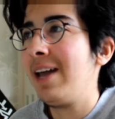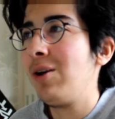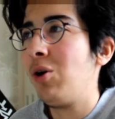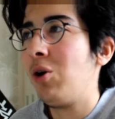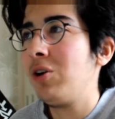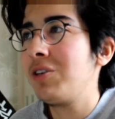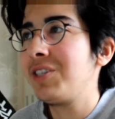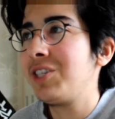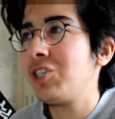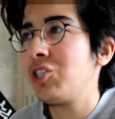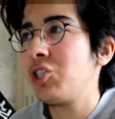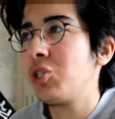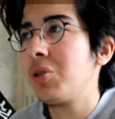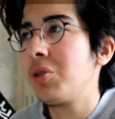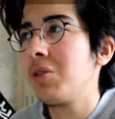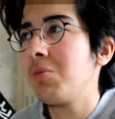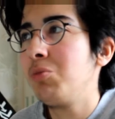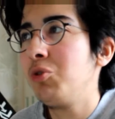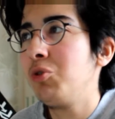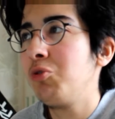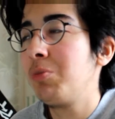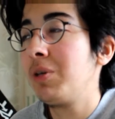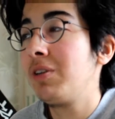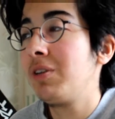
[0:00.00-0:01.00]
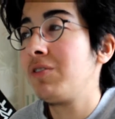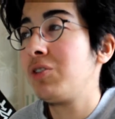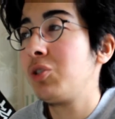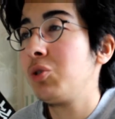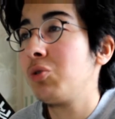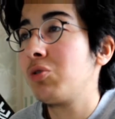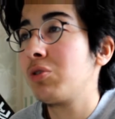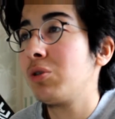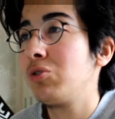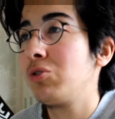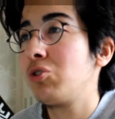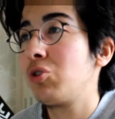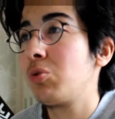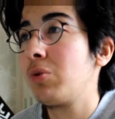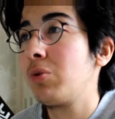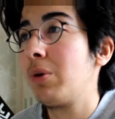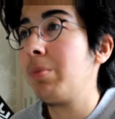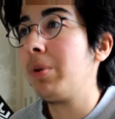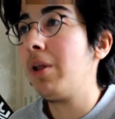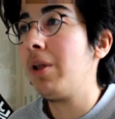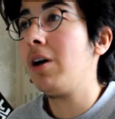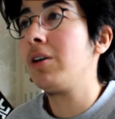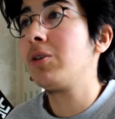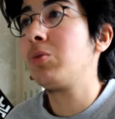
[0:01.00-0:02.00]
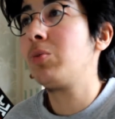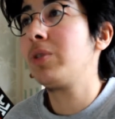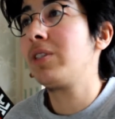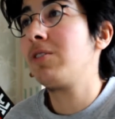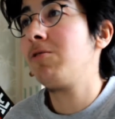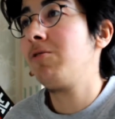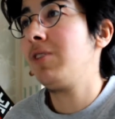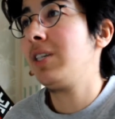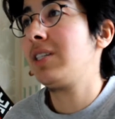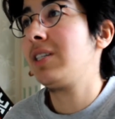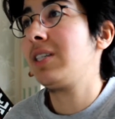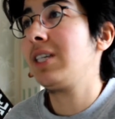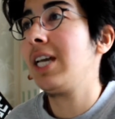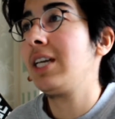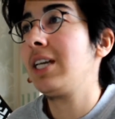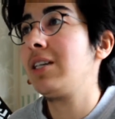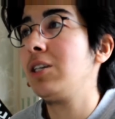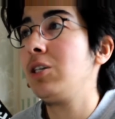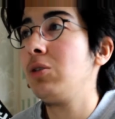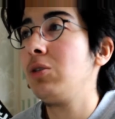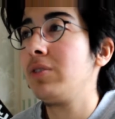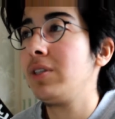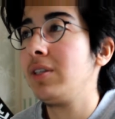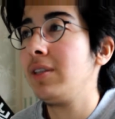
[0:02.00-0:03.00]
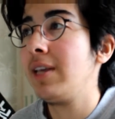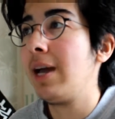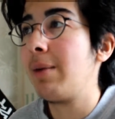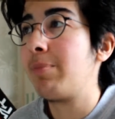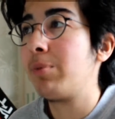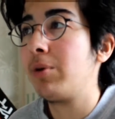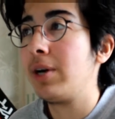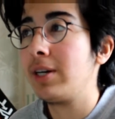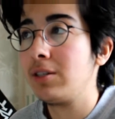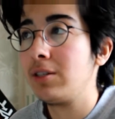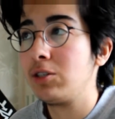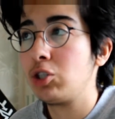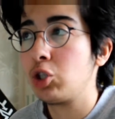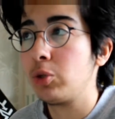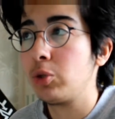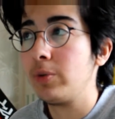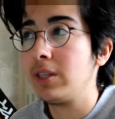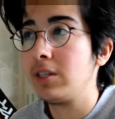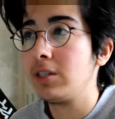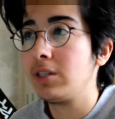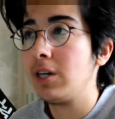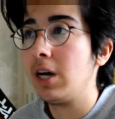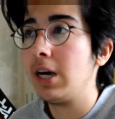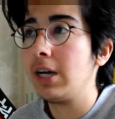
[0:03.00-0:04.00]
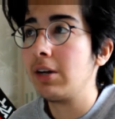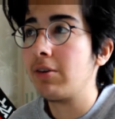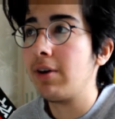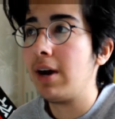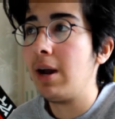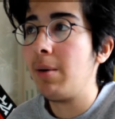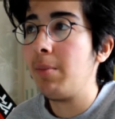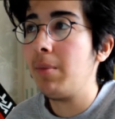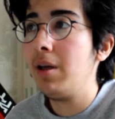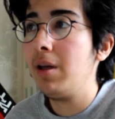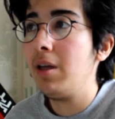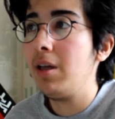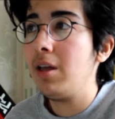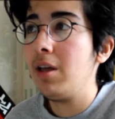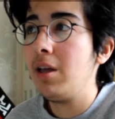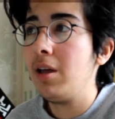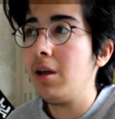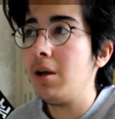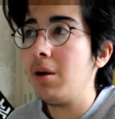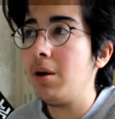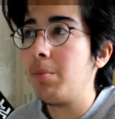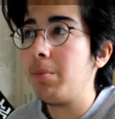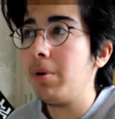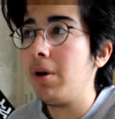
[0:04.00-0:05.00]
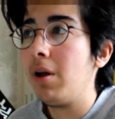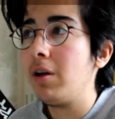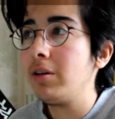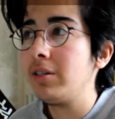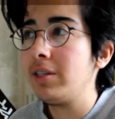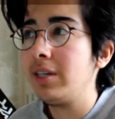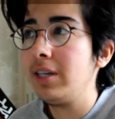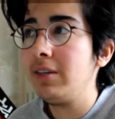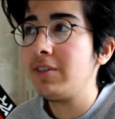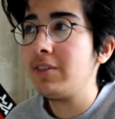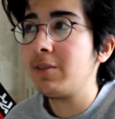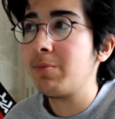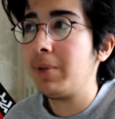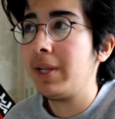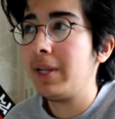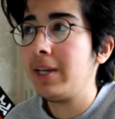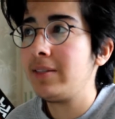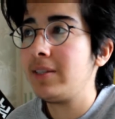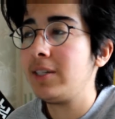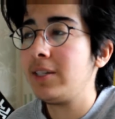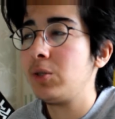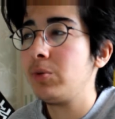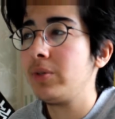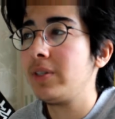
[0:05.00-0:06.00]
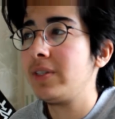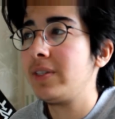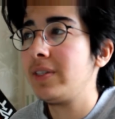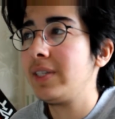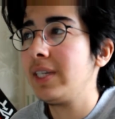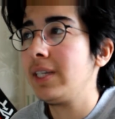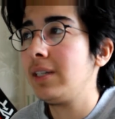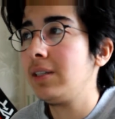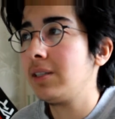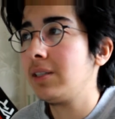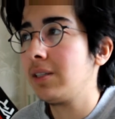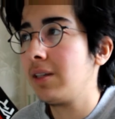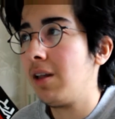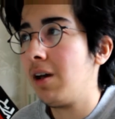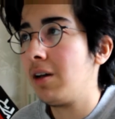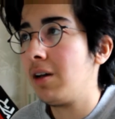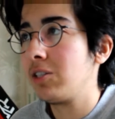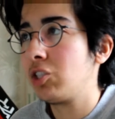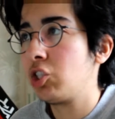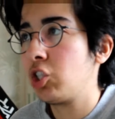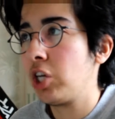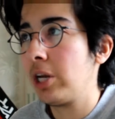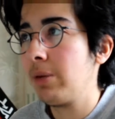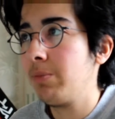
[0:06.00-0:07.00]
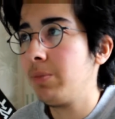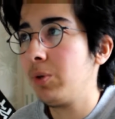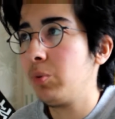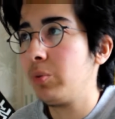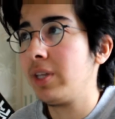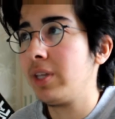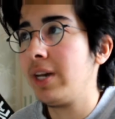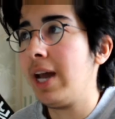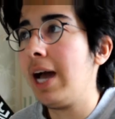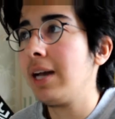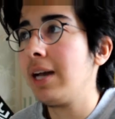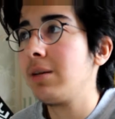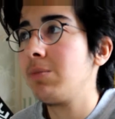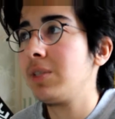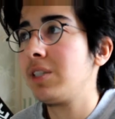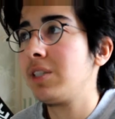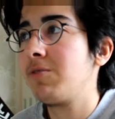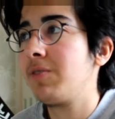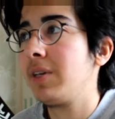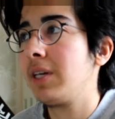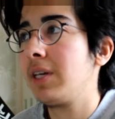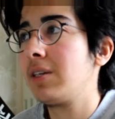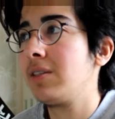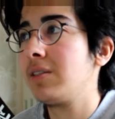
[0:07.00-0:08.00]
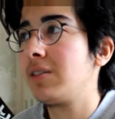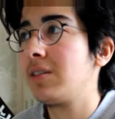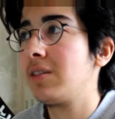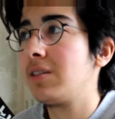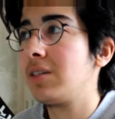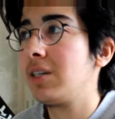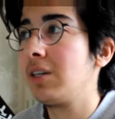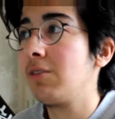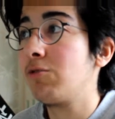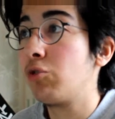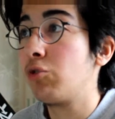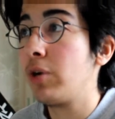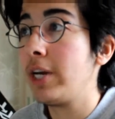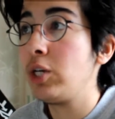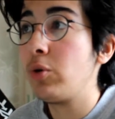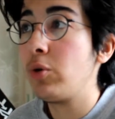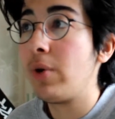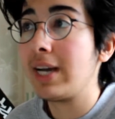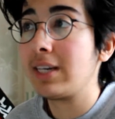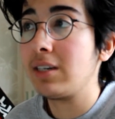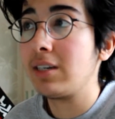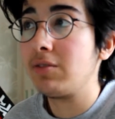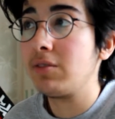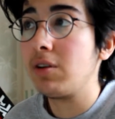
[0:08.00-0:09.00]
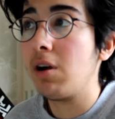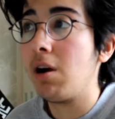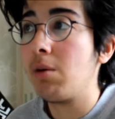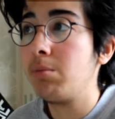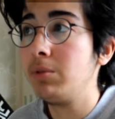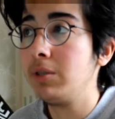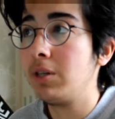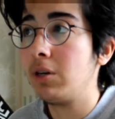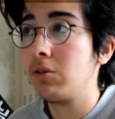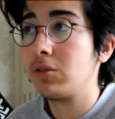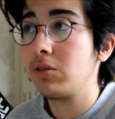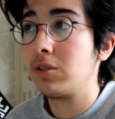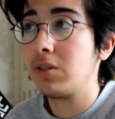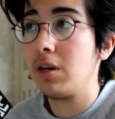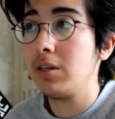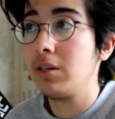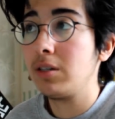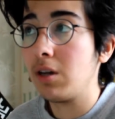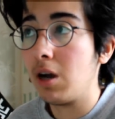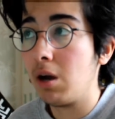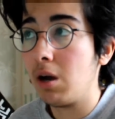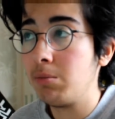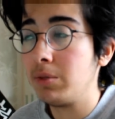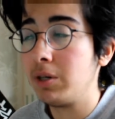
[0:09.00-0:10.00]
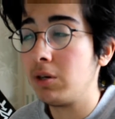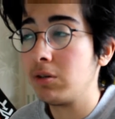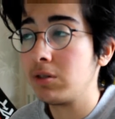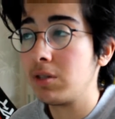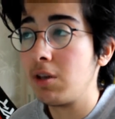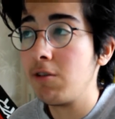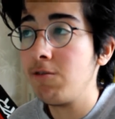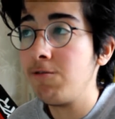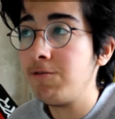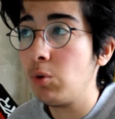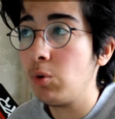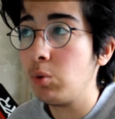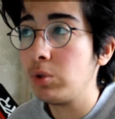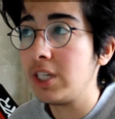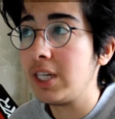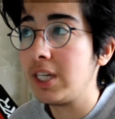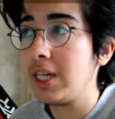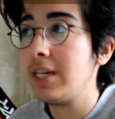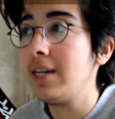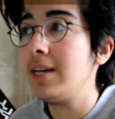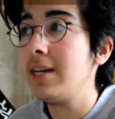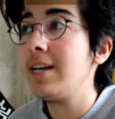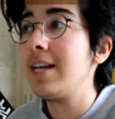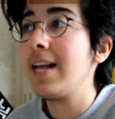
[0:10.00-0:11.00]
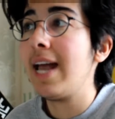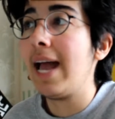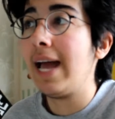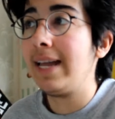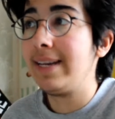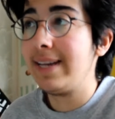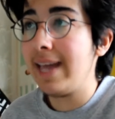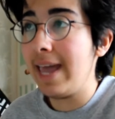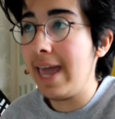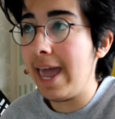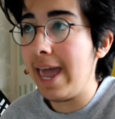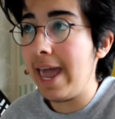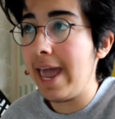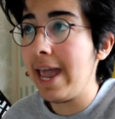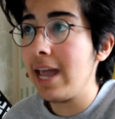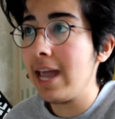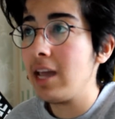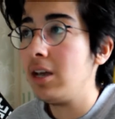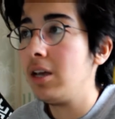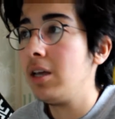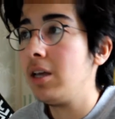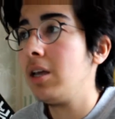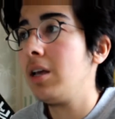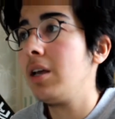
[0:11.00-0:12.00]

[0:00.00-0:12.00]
oxygen on the movement of sucrose through a plant was investigated using the apparatus shown in the diagram. Plant leaves placed into a sealed glass chamber with an atmosphere consisting of radioactive carbon dioxide 14, and air.